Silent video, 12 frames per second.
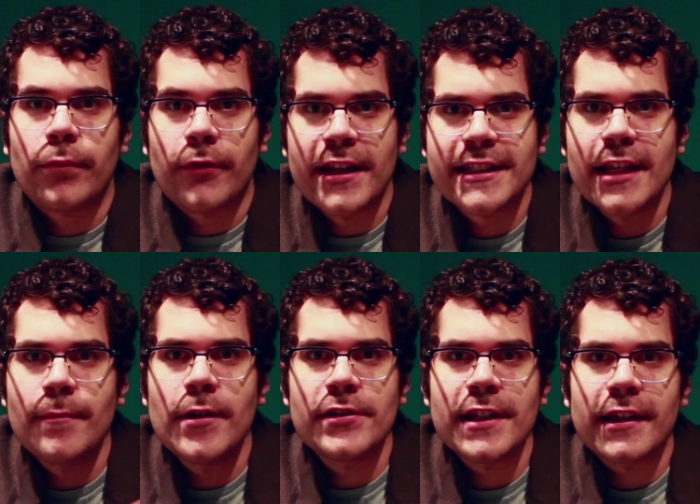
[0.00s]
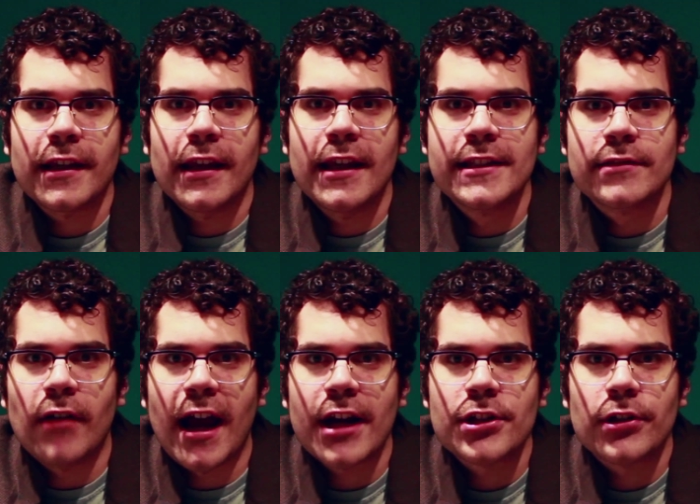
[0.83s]
Prison music is
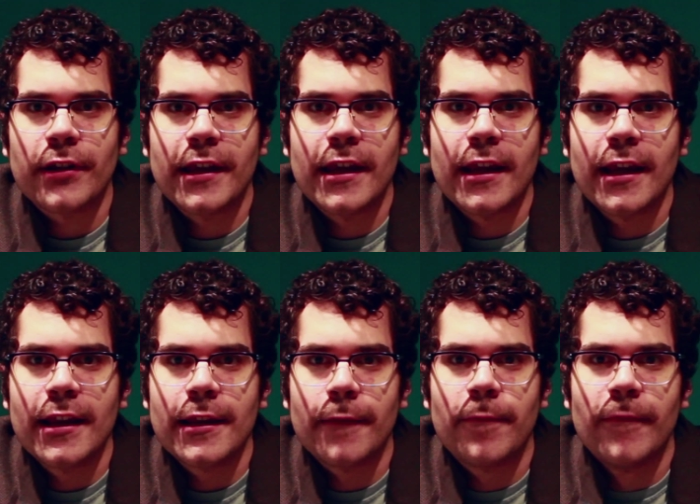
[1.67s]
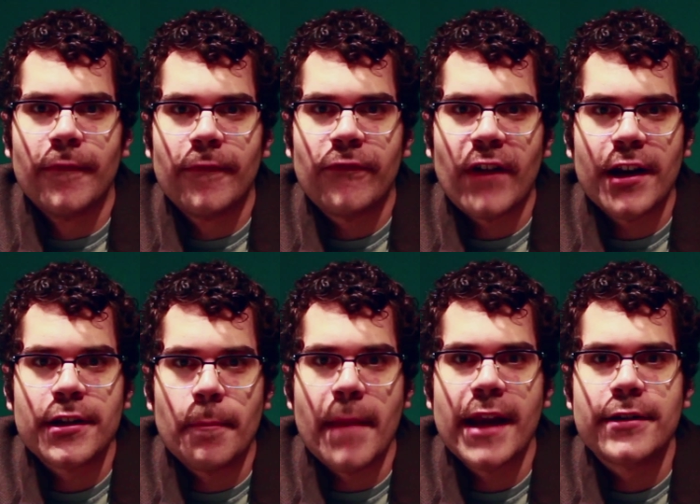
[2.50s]
actually the
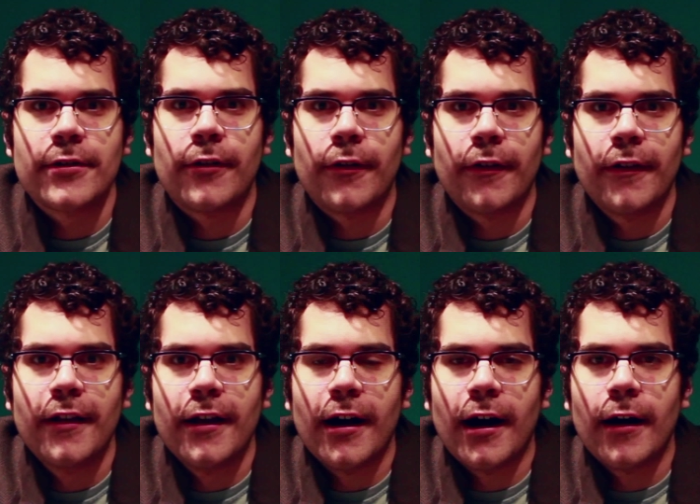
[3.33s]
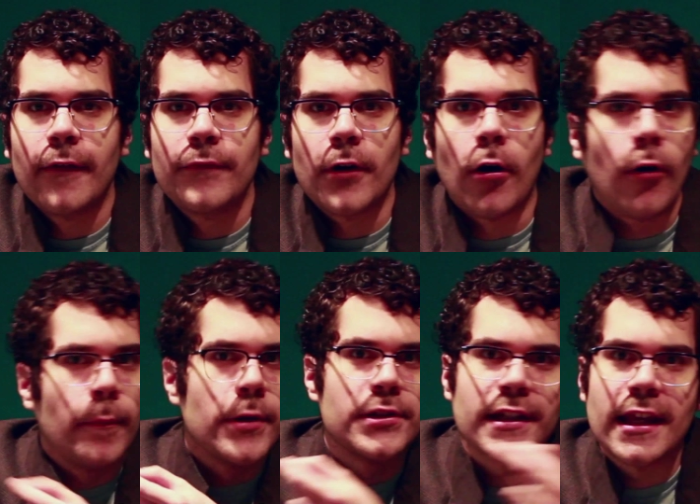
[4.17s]
fundamental of the whole
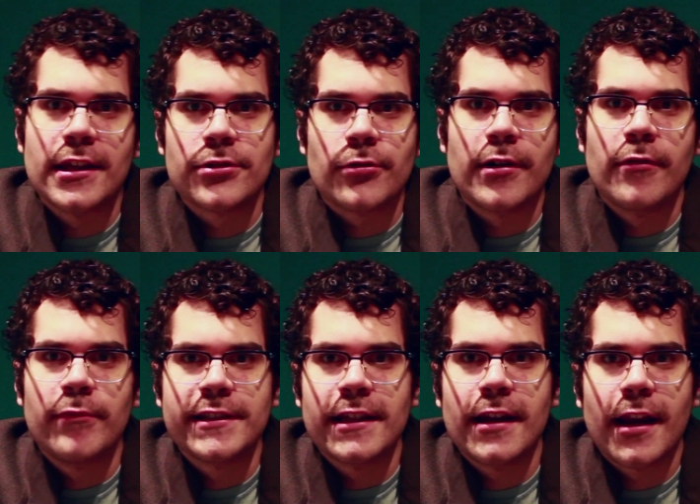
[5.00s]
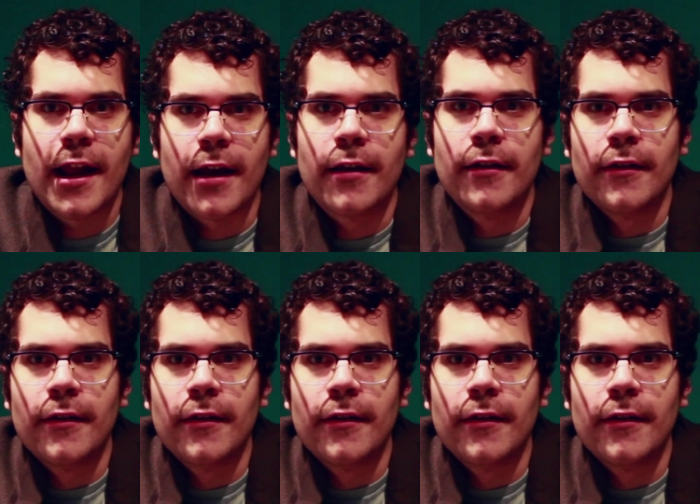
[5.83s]
music industry we see today.